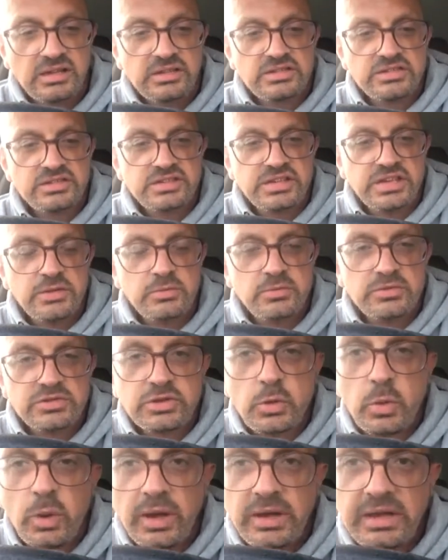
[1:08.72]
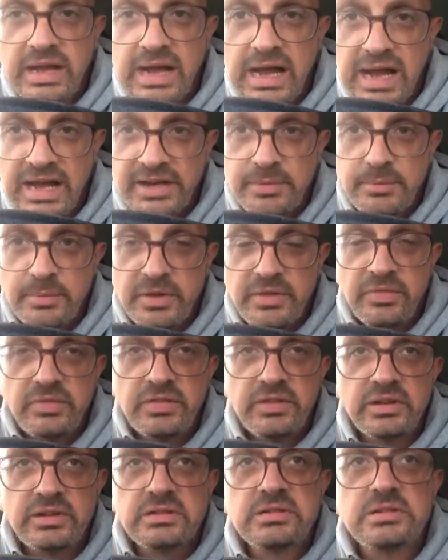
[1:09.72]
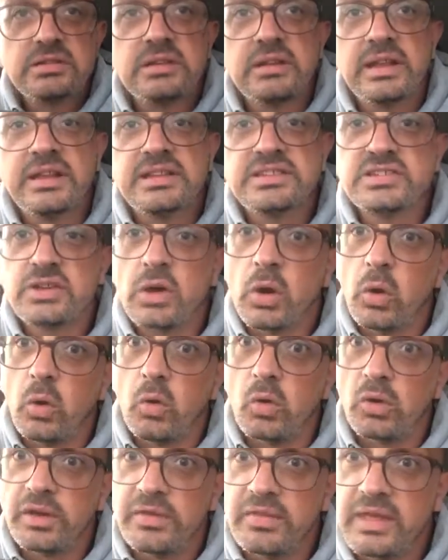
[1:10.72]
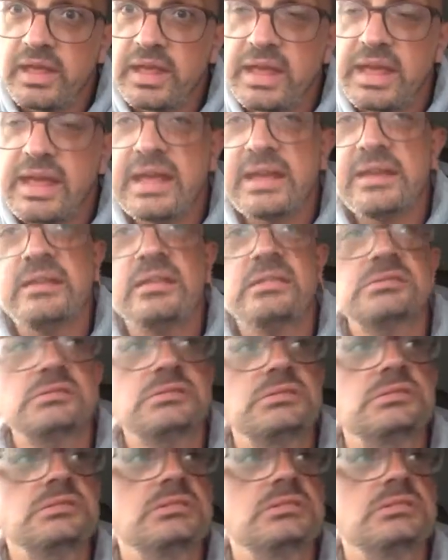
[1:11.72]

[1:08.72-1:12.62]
she was quite adamant that it's all in the head.